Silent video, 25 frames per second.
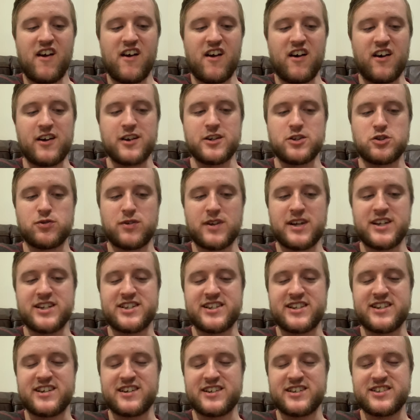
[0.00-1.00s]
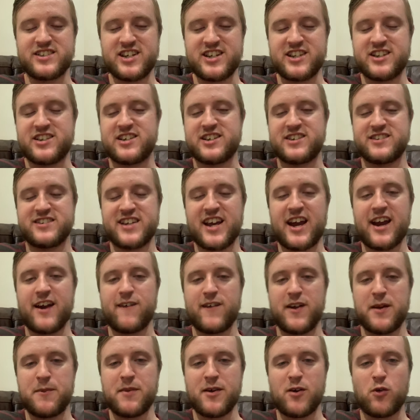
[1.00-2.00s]
I tweeted, I said, does
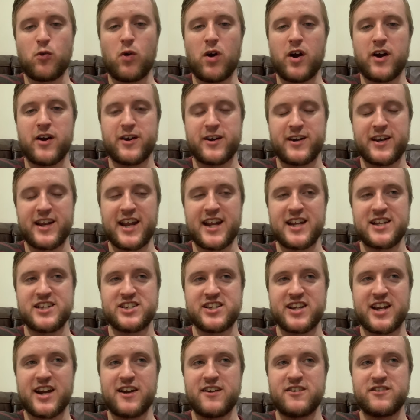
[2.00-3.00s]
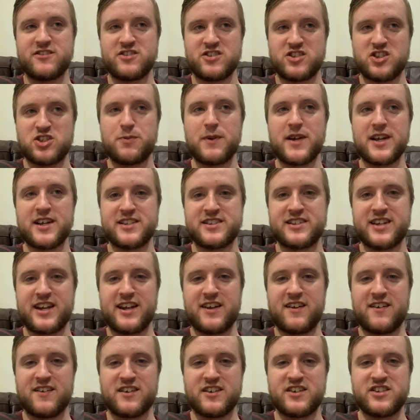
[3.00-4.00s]
Harry Maguire need to go to
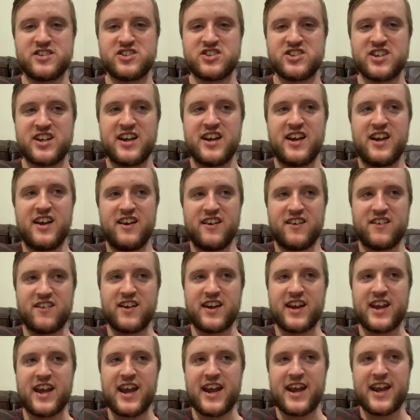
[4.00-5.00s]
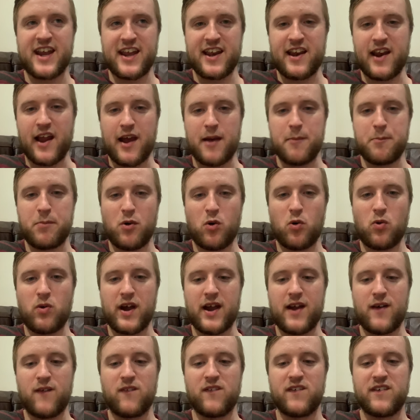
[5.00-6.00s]
Specsavers for kicking that ball
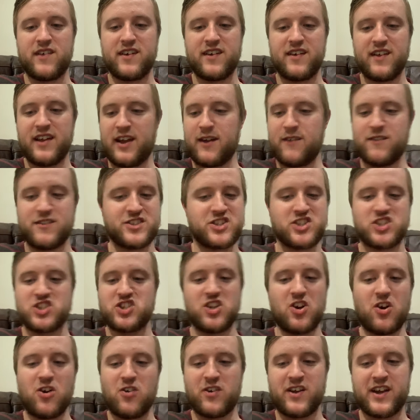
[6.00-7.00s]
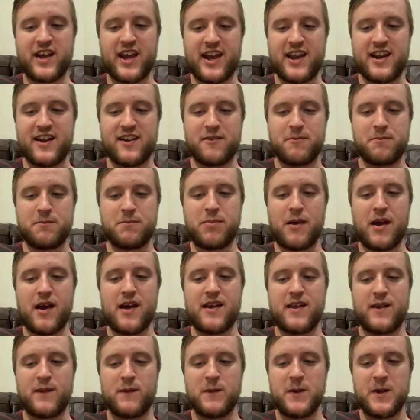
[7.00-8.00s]
out? It was shocking,
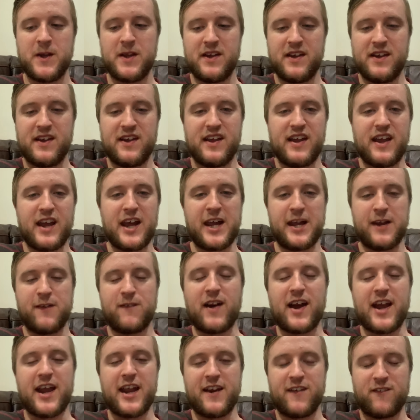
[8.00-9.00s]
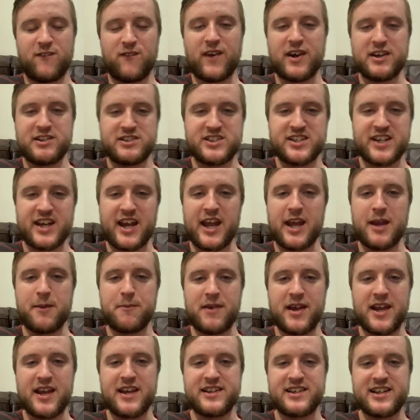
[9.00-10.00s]
but anyway, rest of the game,
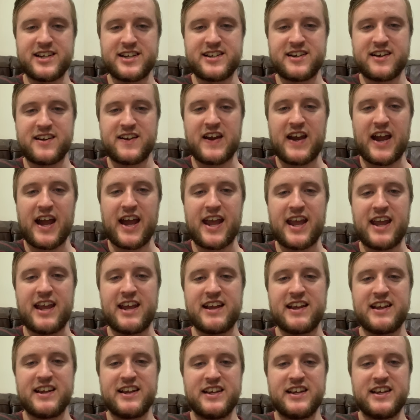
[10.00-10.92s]
he did okay.